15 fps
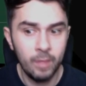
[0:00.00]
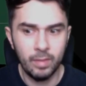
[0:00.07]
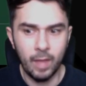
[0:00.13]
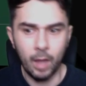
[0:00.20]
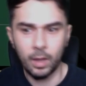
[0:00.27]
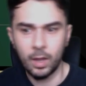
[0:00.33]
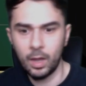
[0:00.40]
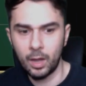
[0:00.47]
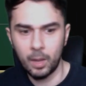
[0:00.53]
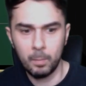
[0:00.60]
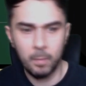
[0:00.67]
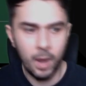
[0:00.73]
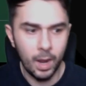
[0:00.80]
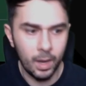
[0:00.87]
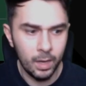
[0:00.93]
That kind of
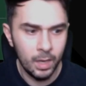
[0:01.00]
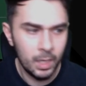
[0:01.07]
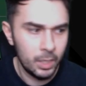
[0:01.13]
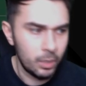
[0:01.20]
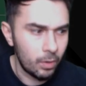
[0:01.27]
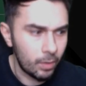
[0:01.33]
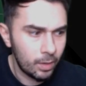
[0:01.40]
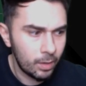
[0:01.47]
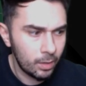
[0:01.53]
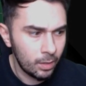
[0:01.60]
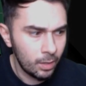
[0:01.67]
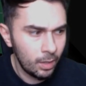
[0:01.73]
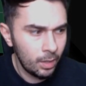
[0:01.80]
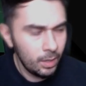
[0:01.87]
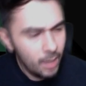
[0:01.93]
might,
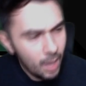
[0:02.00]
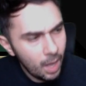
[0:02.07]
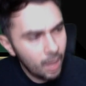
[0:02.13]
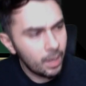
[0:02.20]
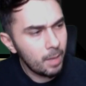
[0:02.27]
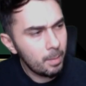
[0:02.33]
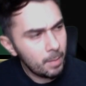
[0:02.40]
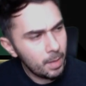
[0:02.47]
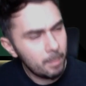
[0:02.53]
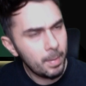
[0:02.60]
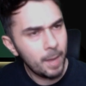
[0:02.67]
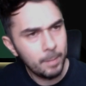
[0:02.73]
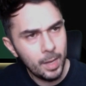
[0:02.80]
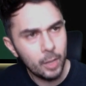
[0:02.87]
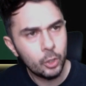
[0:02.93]
that
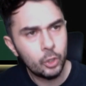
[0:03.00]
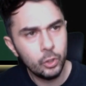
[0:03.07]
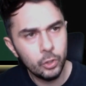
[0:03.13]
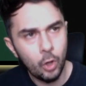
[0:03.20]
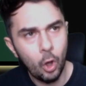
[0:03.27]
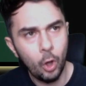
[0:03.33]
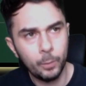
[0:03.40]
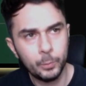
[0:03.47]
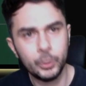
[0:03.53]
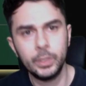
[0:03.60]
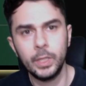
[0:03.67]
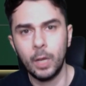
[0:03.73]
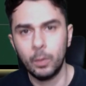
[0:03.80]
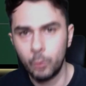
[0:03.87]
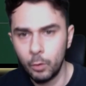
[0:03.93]
might be a good option.
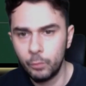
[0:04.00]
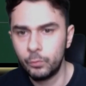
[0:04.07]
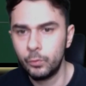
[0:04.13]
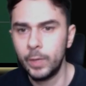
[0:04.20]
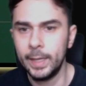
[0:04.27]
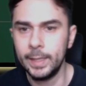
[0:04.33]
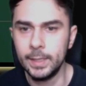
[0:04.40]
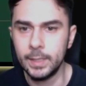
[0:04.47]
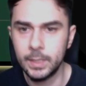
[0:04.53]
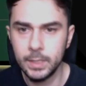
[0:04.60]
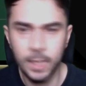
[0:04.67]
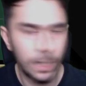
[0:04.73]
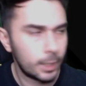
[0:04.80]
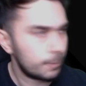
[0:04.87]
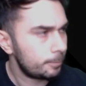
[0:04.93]
I'll go through that in a
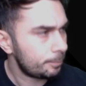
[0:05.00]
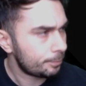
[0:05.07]
sec.